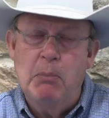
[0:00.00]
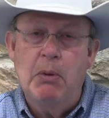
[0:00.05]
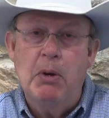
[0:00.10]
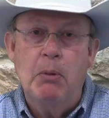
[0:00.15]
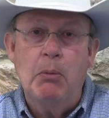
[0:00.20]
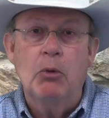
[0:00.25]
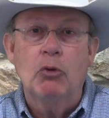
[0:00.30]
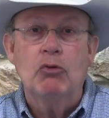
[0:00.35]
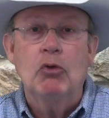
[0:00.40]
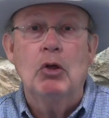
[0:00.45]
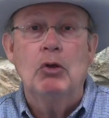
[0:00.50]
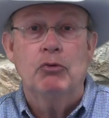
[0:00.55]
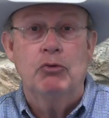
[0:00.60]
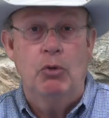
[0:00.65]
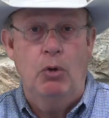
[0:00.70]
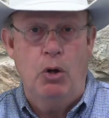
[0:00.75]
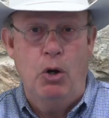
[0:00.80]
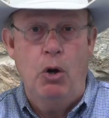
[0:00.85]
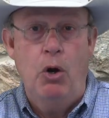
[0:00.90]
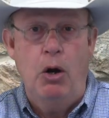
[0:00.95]
but he was
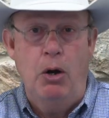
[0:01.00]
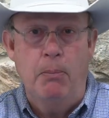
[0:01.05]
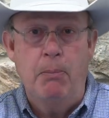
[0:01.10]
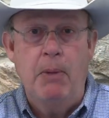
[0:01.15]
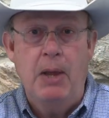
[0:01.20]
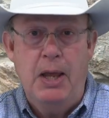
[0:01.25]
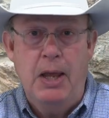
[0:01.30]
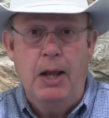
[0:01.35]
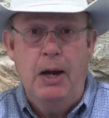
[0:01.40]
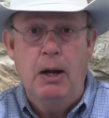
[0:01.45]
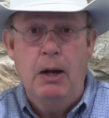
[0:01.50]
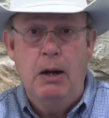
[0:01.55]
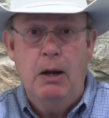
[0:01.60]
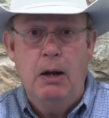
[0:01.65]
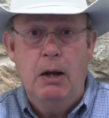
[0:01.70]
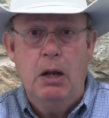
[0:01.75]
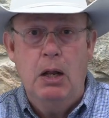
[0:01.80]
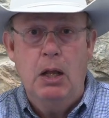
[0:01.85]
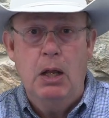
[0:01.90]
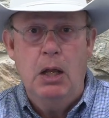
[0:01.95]
also a hard man.
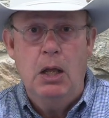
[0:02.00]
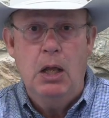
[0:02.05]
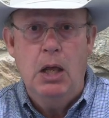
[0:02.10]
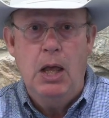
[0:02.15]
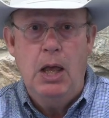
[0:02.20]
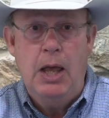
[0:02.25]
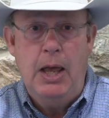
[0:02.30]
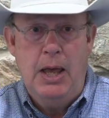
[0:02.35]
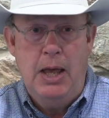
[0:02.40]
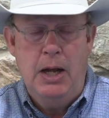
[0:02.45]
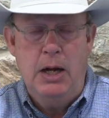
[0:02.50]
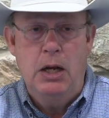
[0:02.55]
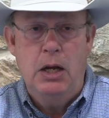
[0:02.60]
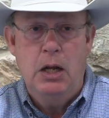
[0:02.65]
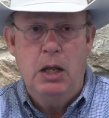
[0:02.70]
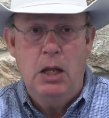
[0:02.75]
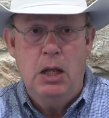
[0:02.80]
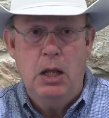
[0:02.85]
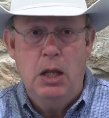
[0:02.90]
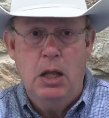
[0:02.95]
And
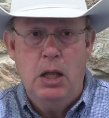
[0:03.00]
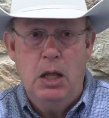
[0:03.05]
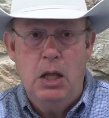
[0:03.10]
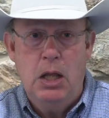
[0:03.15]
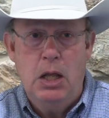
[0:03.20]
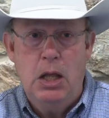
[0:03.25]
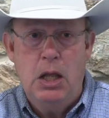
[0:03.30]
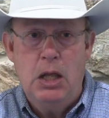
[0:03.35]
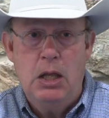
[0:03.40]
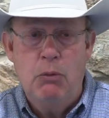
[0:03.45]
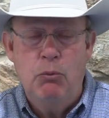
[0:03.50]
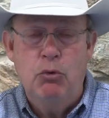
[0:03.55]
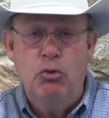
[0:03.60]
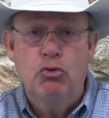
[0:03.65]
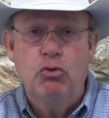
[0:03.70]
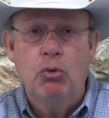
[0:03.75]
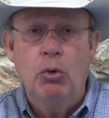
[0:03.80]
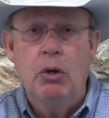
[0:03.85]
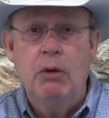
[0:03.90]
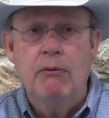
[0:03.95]
he
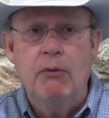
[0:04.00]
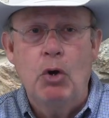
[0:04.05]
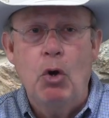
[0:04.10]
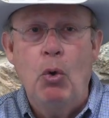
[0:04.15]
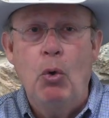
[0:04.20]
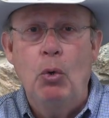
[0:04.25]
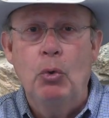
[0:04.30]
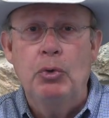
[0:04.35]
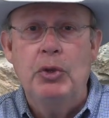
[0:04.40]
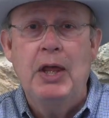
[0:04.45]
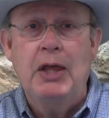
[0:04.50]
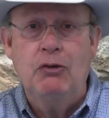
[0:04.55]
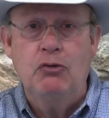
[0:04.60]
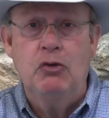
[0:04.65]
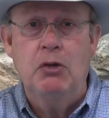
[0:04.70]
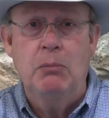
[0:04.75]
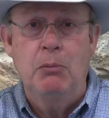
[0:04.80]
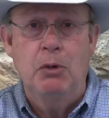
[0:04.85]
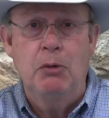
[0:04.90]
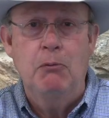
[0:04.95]
was sort of an Old
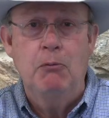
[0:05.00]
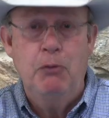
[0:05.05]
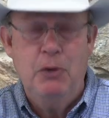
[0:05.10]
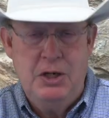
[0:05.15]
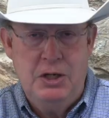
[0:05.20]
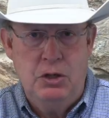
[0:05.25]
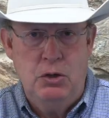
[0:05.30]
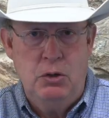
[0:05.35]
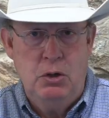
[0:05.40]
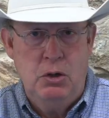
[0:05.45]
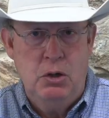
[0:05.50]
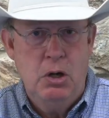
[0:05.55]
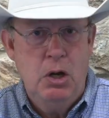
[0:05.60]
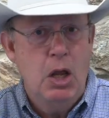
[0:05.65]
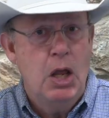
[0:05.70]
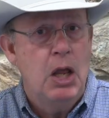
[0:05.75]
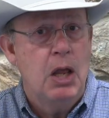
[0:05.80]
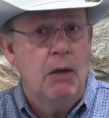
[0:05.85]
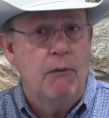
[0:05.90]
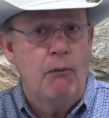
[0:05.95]
Testament figure.
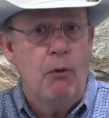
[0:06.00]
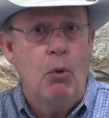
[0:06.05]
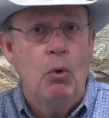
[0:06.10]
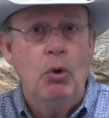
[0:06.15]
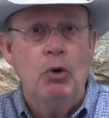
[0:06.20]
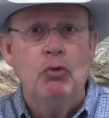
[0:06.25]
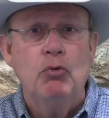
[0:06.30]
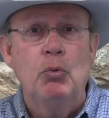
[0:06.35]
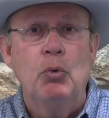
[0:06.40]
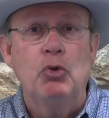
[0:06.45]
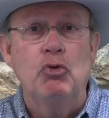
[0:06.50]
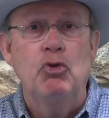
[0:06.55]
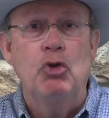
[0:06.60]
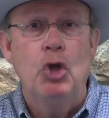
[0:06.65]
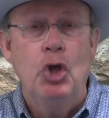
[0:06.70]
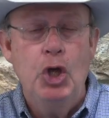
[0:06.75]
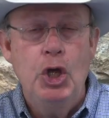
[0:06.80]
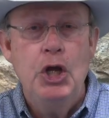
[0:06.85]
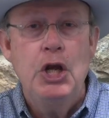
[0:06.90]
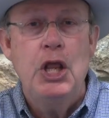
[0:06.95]
If a horse was
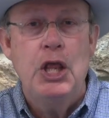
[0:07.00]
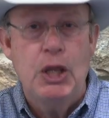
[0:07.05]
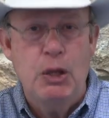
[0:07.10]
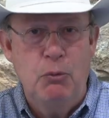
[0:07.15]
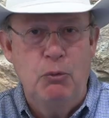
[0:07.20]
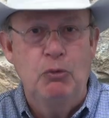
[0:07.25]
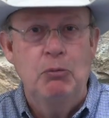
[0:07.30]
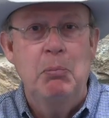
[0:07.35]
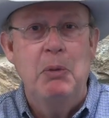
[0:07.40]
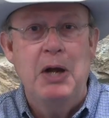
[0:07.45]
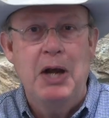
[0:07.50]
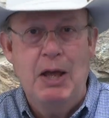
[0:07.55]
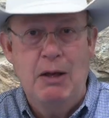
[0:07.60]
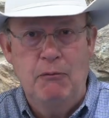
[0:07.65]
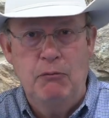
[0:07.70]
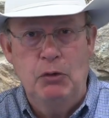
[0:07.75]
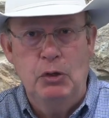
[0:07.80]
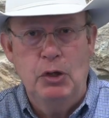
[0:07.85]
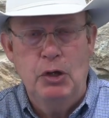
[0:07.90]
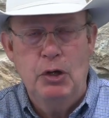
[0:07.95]
good, he was
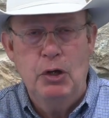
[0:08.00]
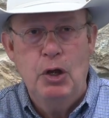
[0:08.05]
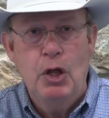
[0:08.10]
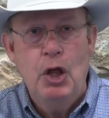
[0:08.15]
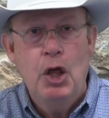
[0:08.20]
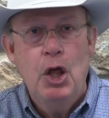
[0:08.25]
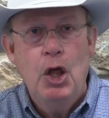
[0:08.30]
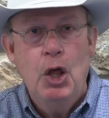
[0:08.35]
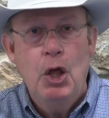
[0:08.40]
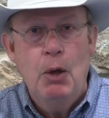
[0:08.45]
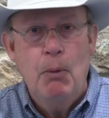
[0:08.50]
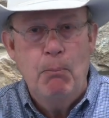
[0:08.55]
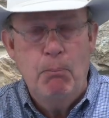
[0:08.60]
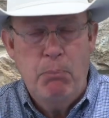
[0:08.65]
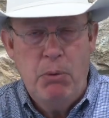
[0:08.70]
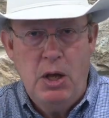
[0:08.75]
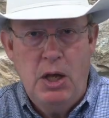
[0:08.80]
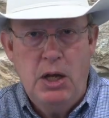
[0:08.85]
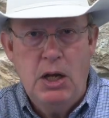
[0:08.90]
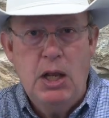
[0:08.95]
benevolent.
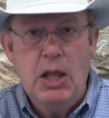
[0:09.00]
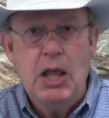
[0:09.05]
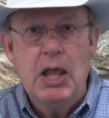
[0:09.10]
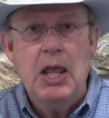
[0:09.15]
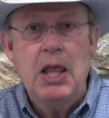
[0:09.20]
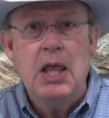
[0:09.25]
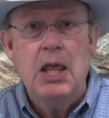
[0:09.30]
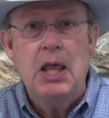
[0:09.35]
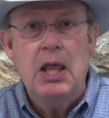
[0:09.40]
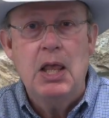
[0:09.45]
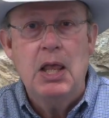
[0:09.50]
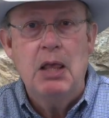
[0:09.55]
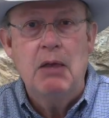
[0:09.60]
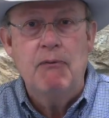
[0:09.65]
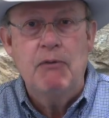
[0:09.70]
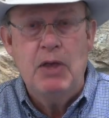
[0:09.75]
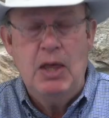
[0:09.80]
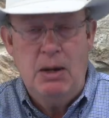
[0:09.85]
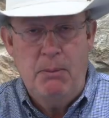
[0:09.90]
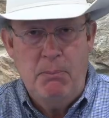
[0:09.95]
But
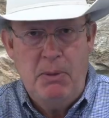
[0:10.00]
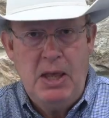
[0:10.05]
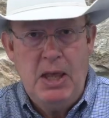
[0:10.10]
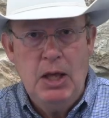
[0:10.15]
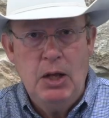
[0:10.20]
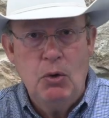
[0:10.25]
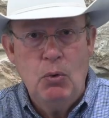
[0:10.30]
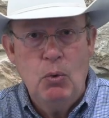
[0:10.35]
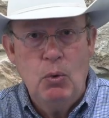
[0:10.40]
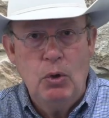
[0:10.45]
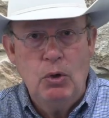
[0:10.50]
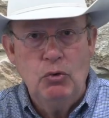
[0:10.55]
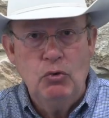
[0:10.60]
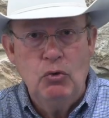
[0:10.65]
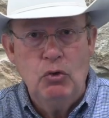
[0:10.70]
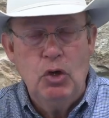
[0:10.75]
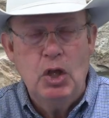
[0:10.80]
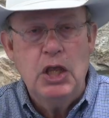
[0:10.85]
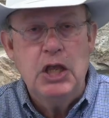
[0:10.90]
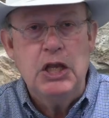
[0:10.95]
if he had a bad
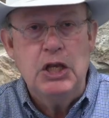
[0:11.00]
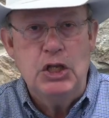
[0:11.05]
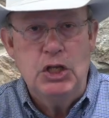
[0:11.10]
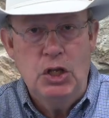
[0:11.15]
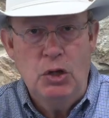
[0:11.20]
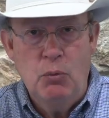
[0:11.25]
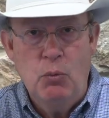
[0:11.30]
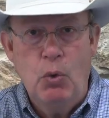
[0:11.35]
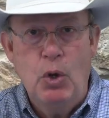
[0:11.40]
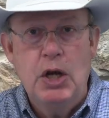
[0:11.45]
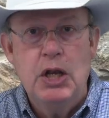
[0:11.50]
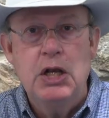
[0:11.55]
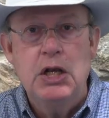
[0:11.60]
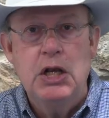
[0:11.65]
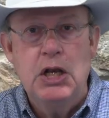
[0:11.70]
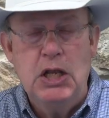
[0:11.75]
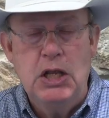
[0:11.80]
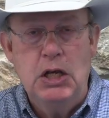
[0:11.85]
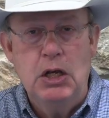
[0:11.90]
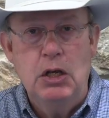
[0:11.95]
horse, he did what it
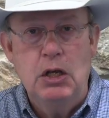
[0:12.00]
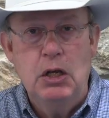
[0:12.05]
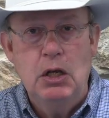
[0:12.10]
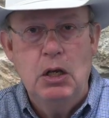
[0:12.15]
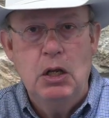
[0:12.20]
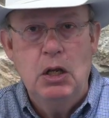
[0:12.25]
needed